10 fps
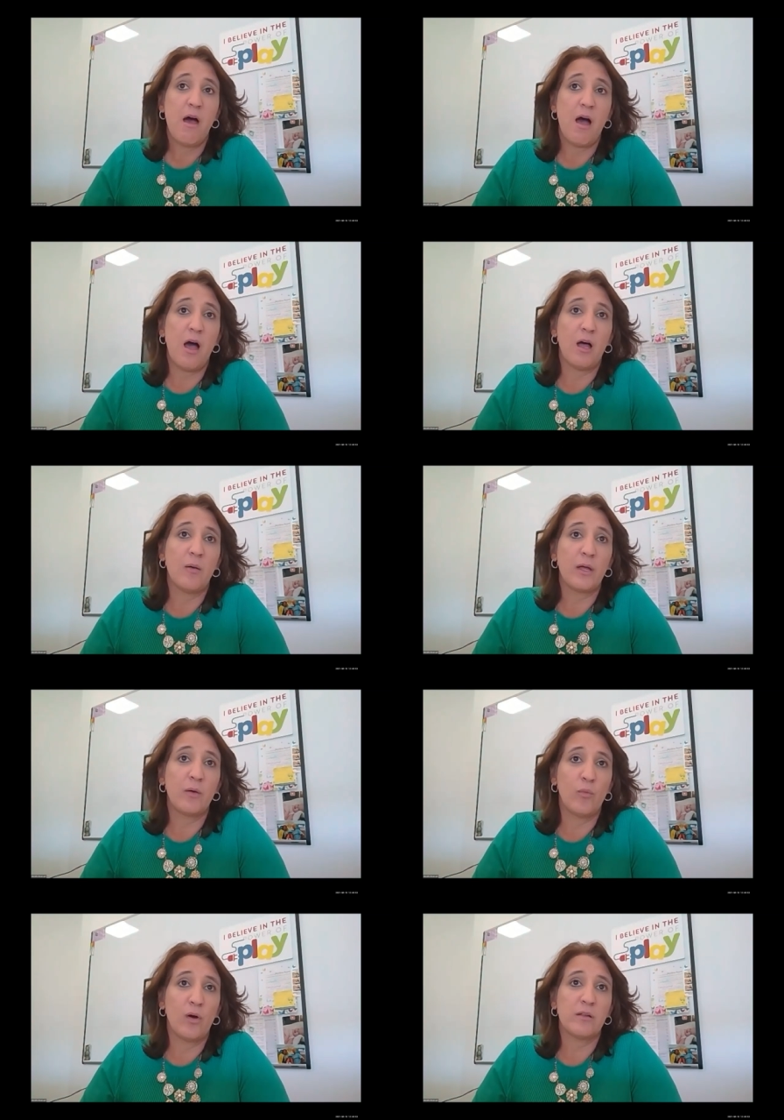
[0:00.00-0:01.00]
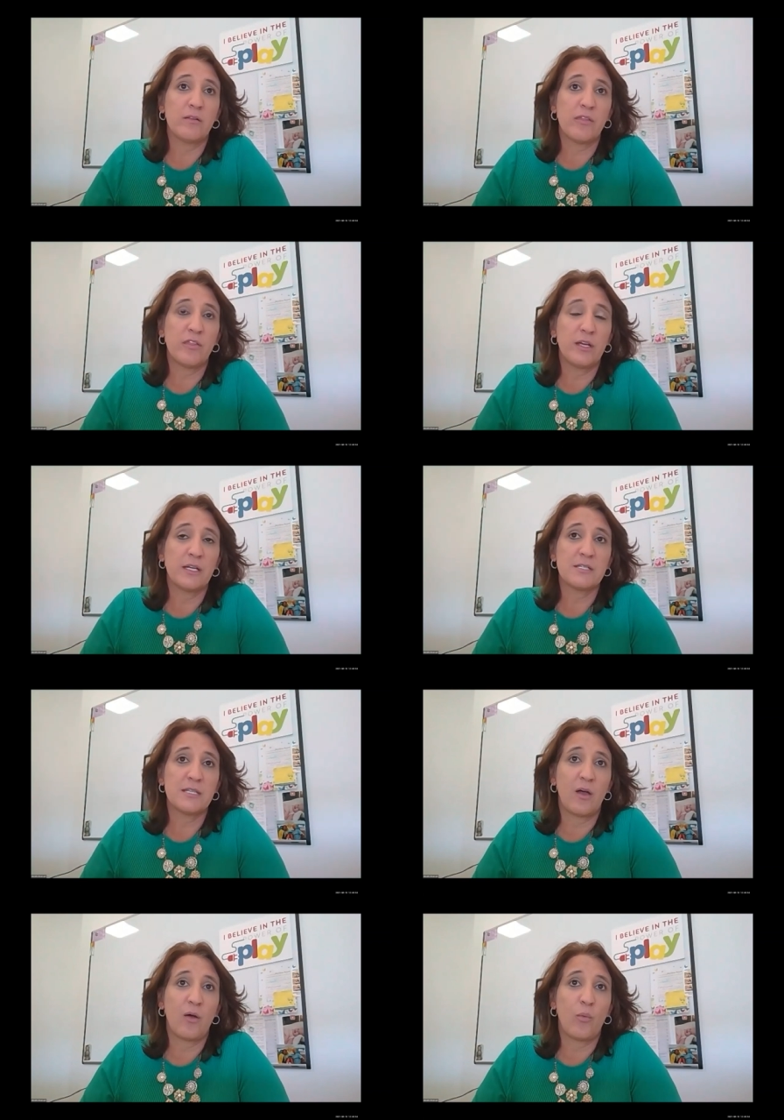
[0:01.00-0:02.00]
Um, and one of the things
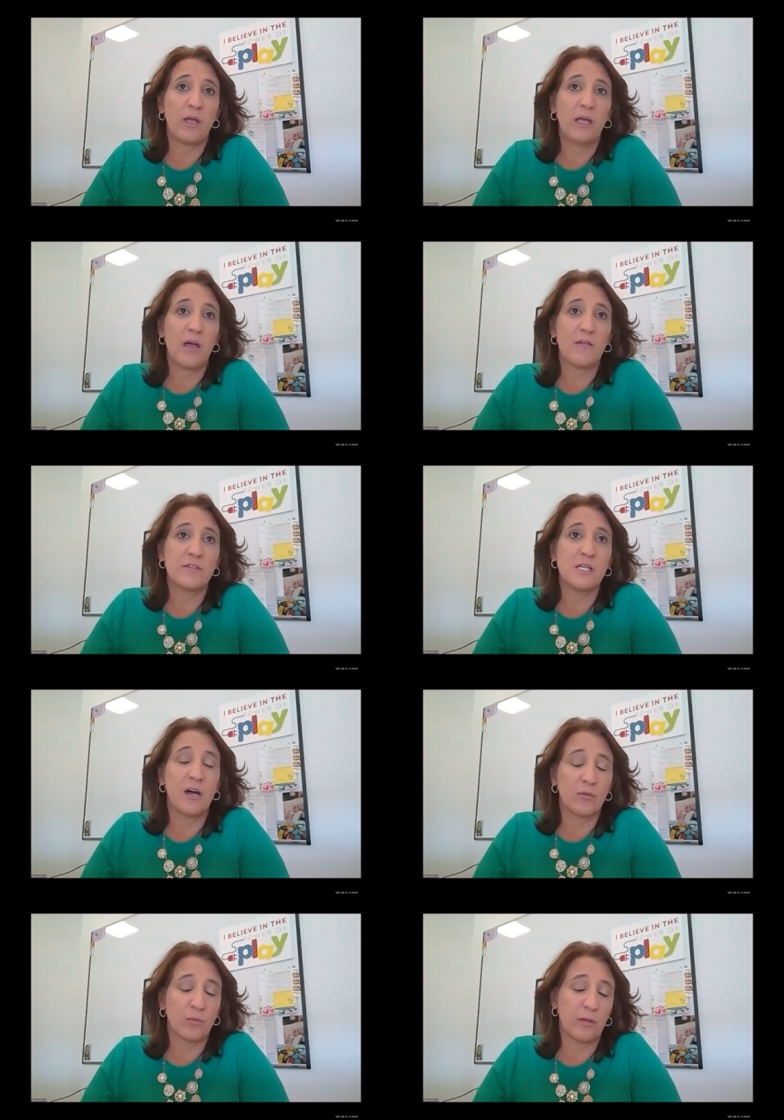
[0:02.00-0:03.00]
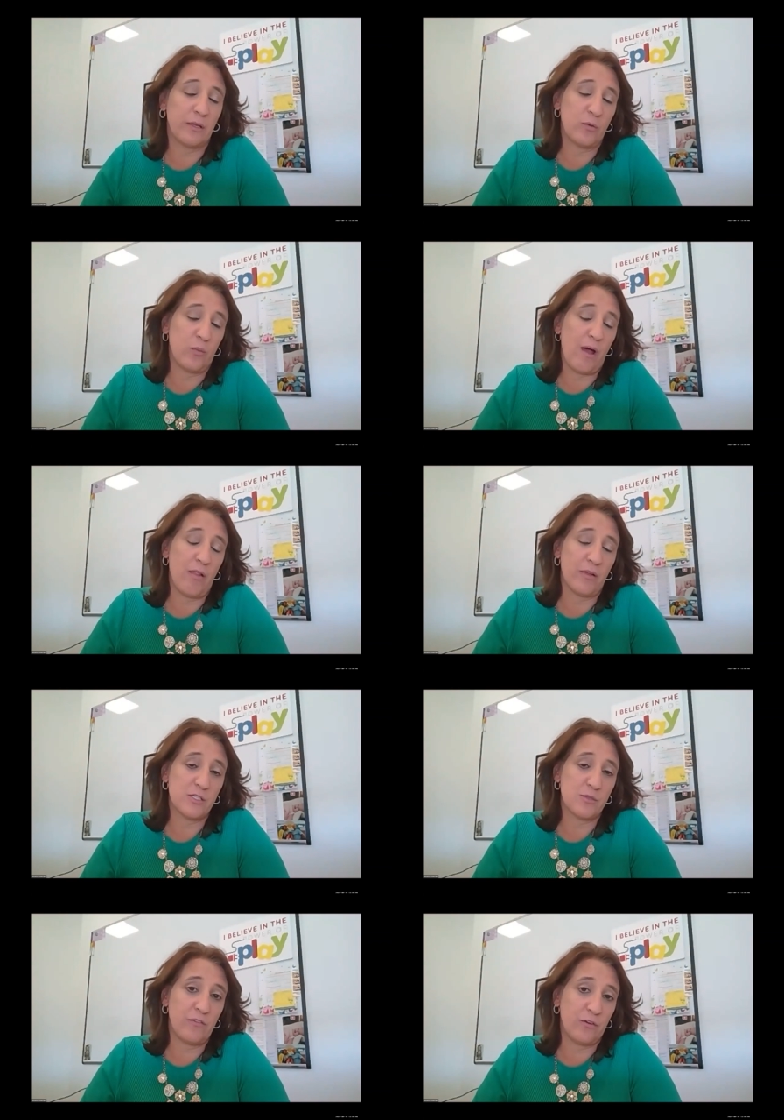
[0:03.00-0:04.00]
that we have done really well is
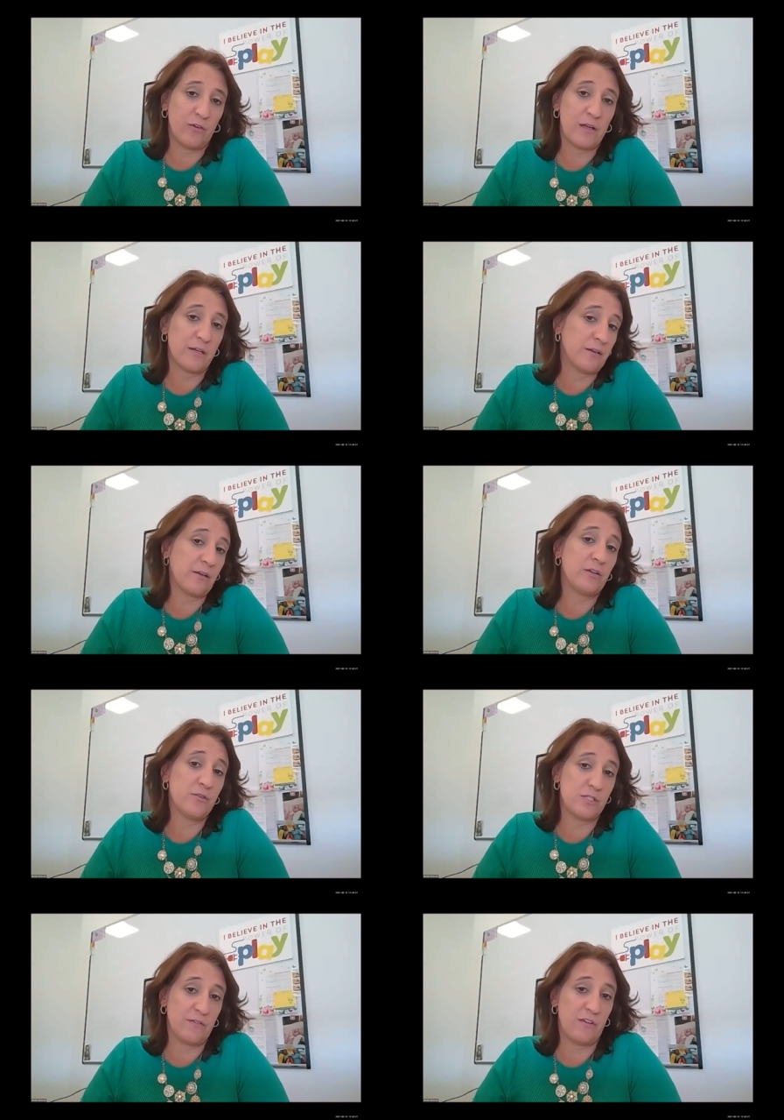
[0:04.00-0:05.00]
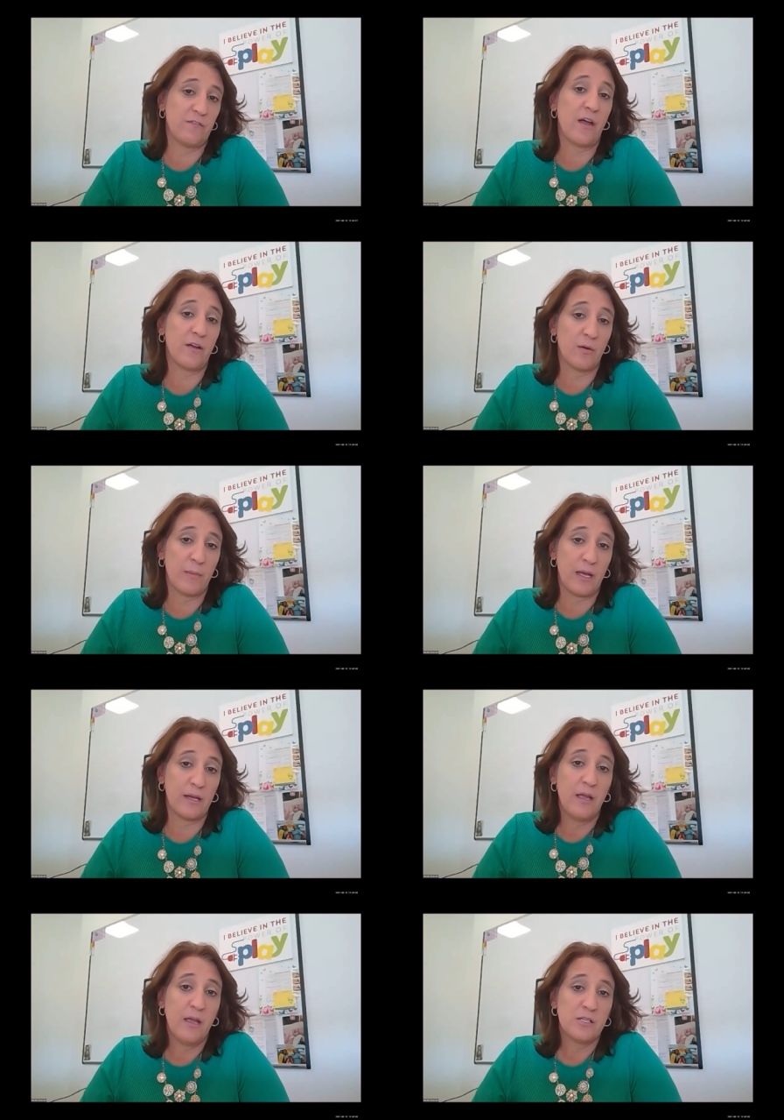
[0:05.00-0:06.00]
we've created an inclusive environment.
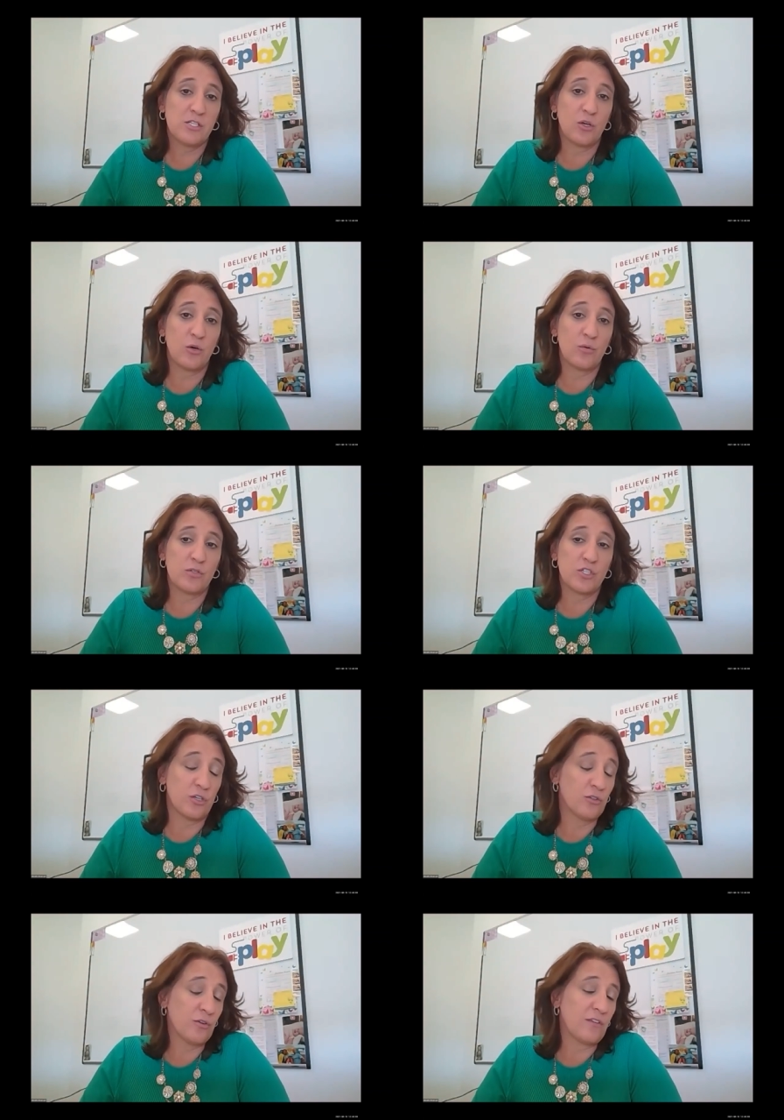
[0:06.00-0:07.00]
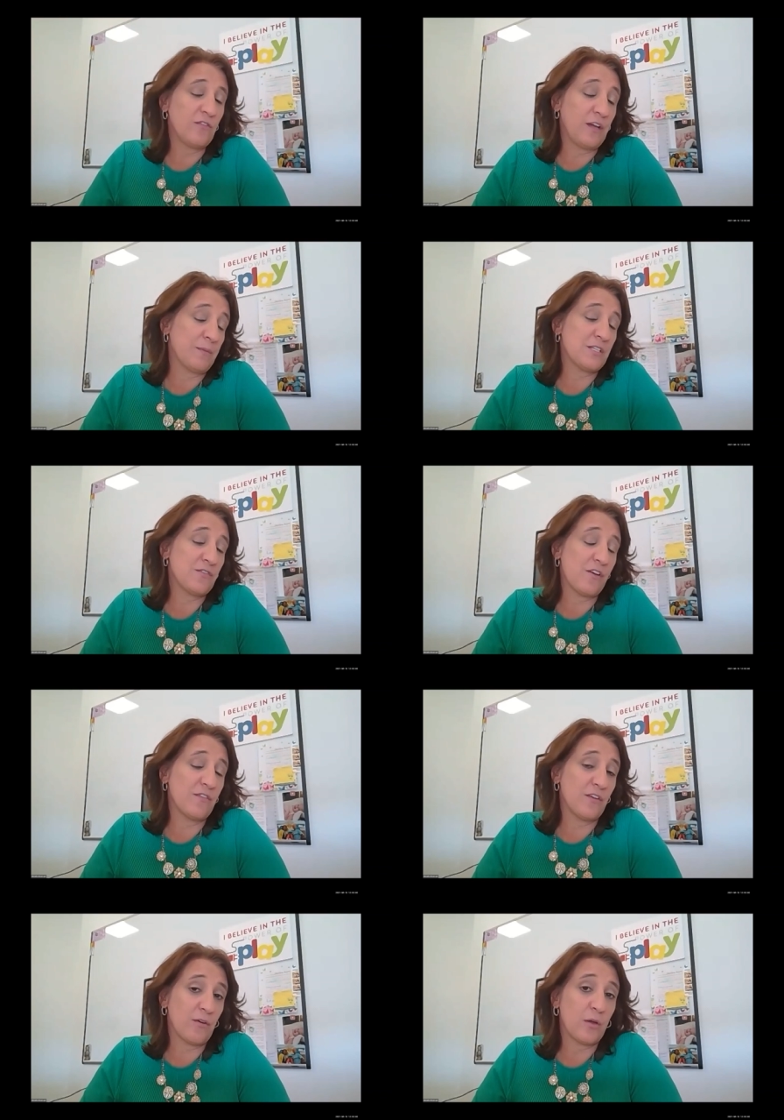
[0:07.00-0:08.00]
So children and families feel
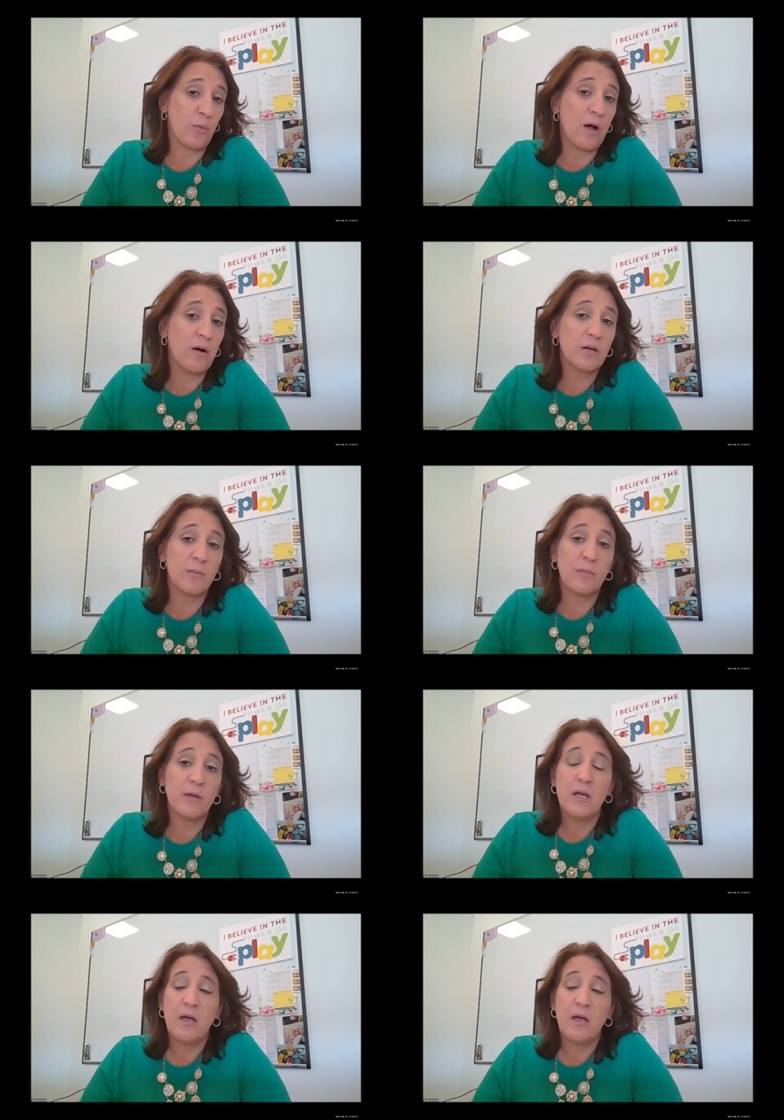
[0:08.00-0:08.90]
very welcome.